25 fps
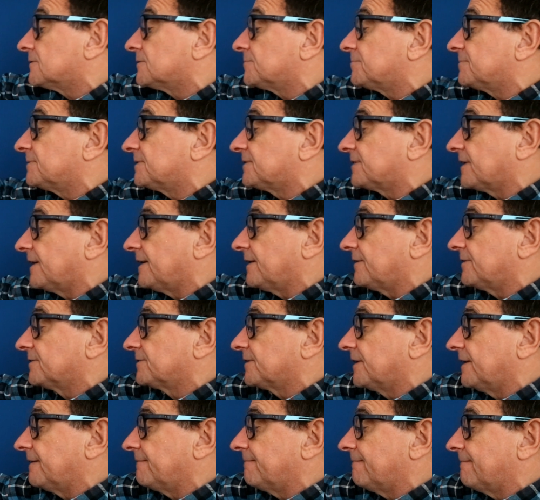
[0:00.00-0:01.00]
oh, it's here,
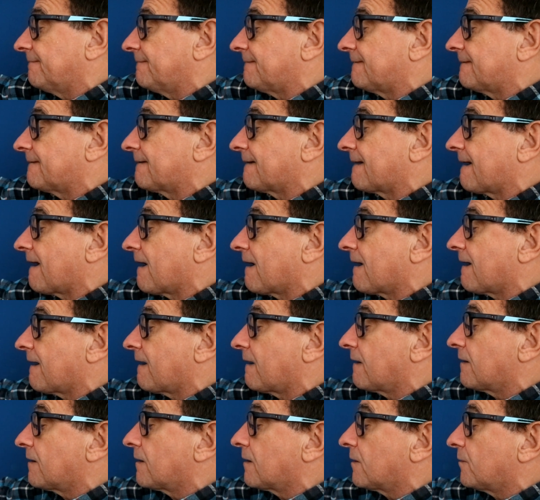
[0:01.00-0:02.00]
isn't it?
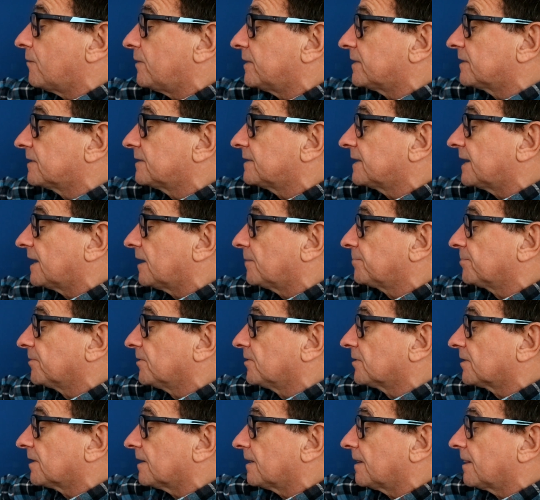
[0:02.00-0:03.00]
We can now
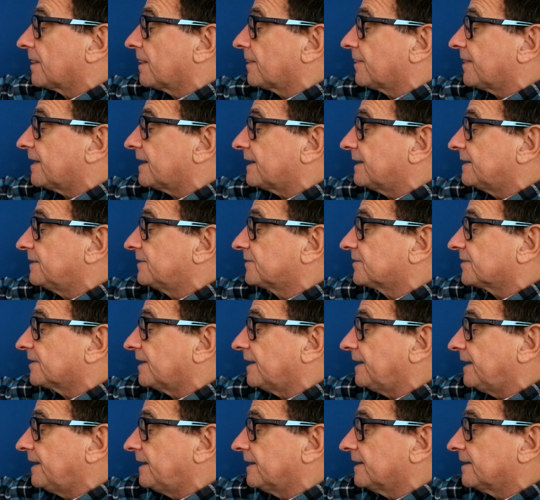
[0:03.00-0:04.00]
plug that
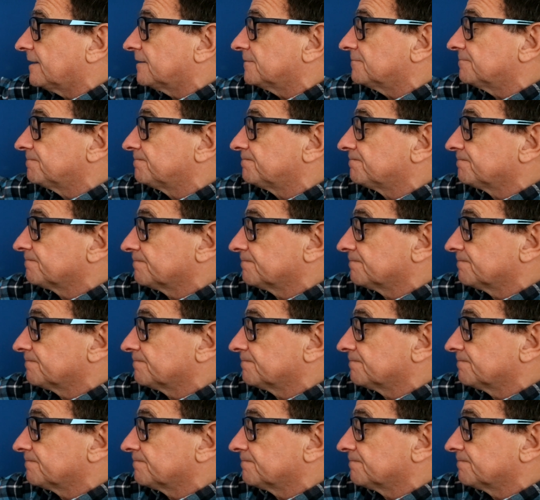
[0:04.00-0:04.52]
into here,